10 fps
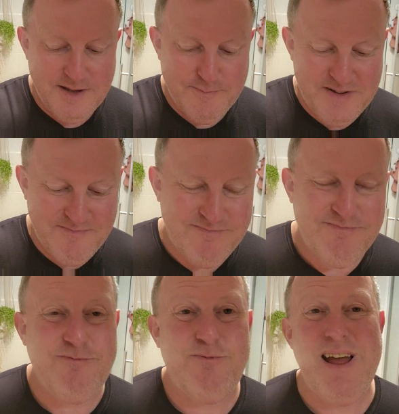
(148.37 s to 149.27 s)
I've been
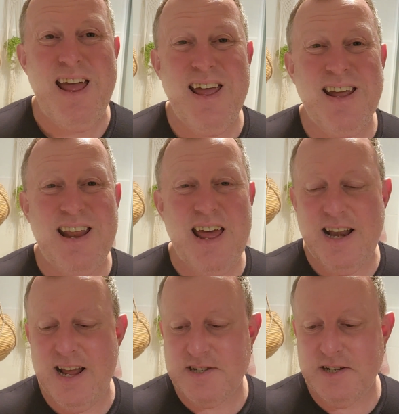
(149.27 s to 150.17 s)
hanging
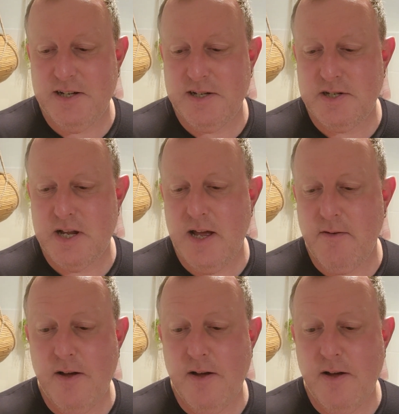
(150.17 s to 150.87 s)
out actually to shave.